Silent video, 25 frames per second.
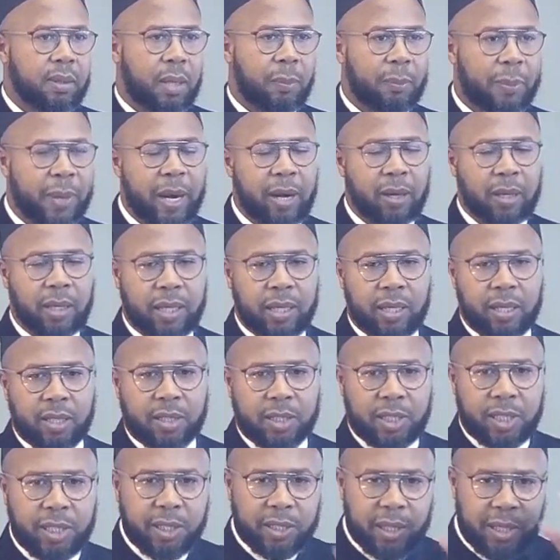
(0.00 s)
Apparently a
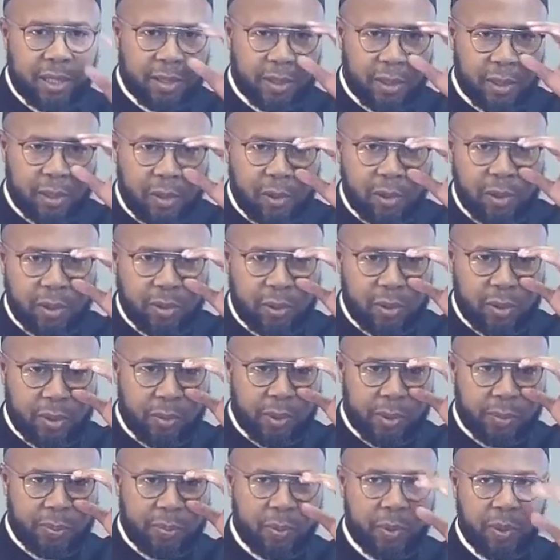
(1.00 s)
teenager, according to
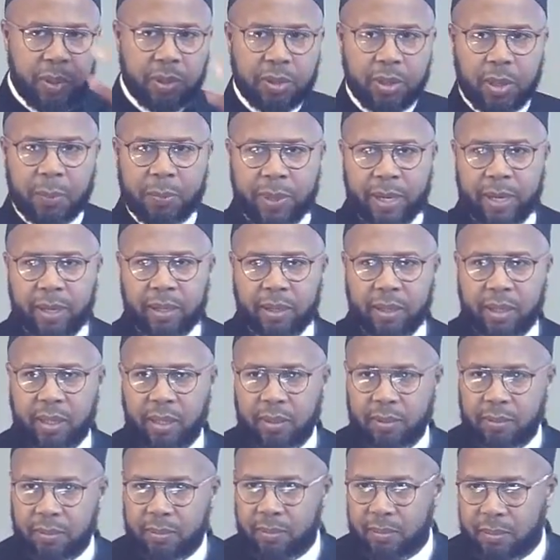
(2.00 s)
the reports,
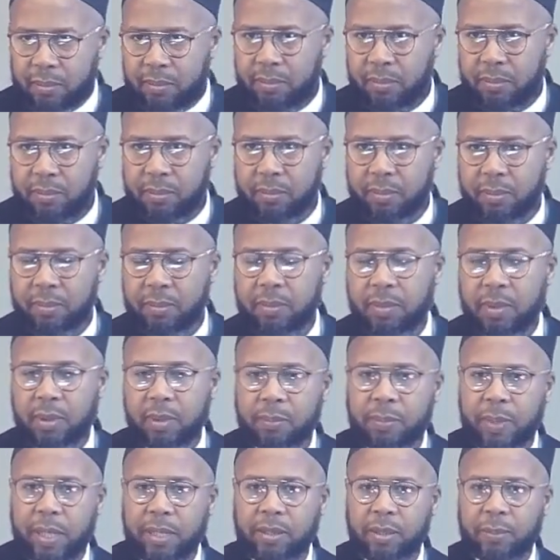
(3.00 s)
apparently
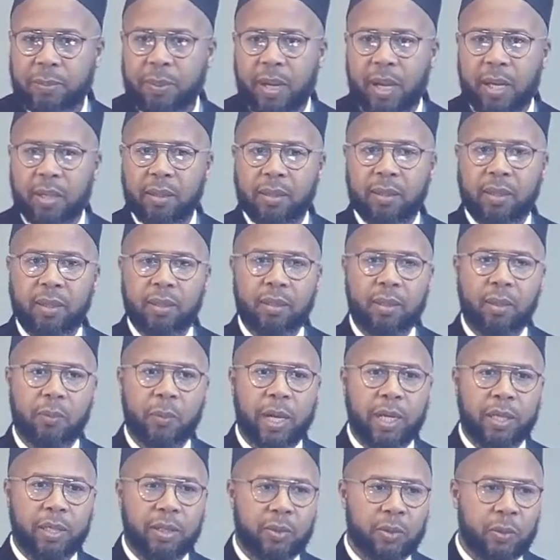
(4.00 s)
based upon the
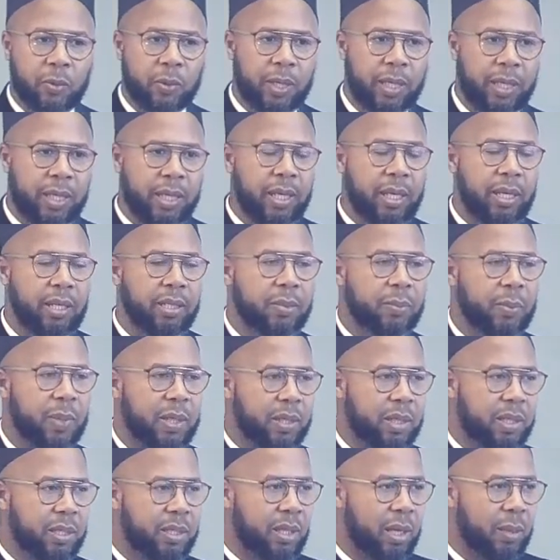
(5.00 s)
way the story ends,
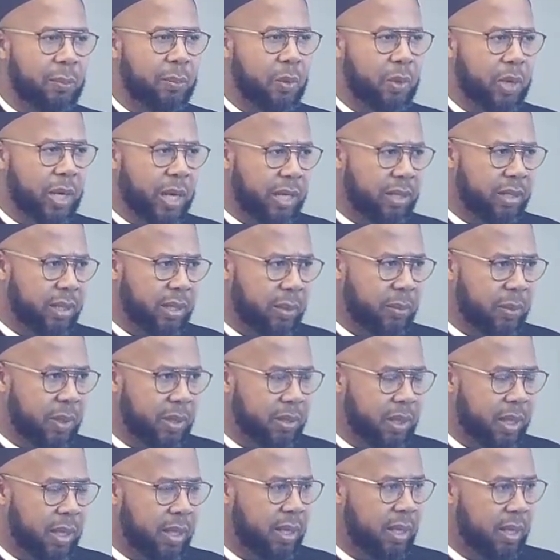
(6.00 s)
but this young boy actually
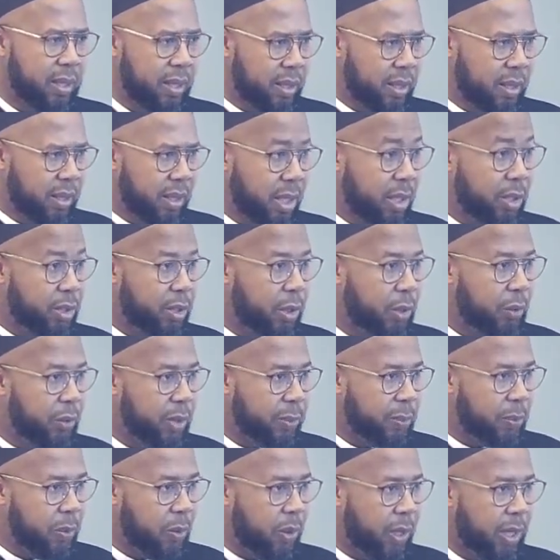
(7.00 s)
was a
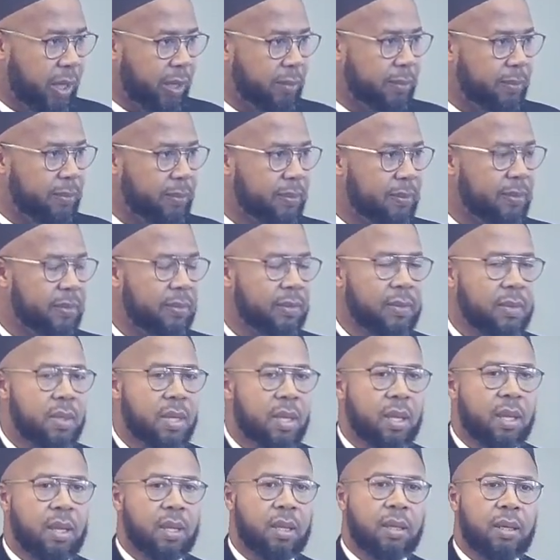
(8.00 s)
Jewish boy.
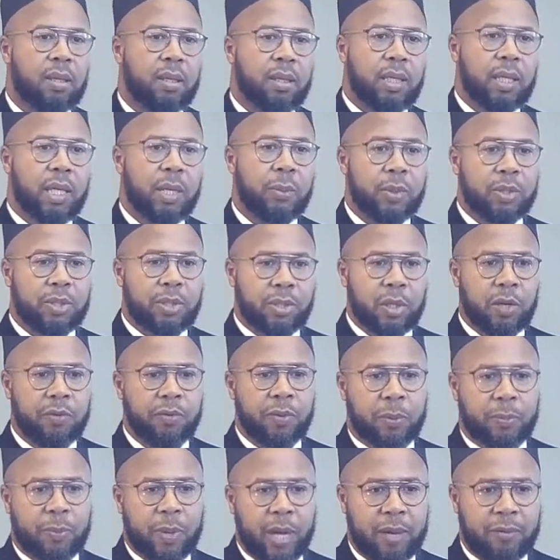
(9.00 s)
He would
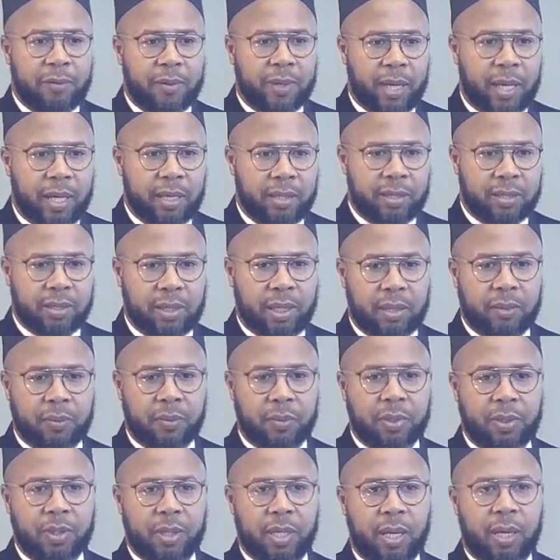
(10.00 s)
serve the Prophet, alayhi
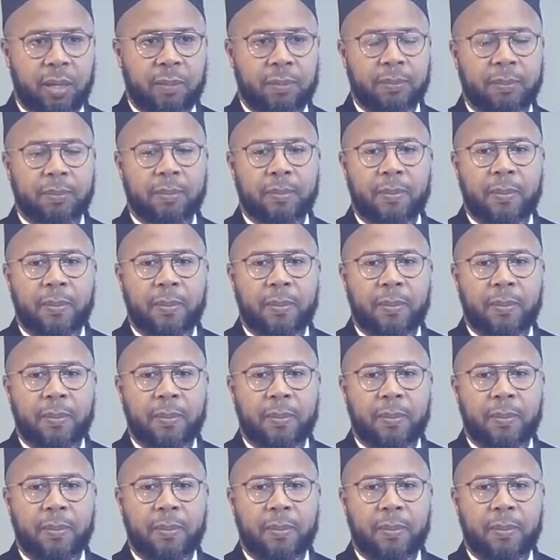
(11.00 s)
salatu wasalam.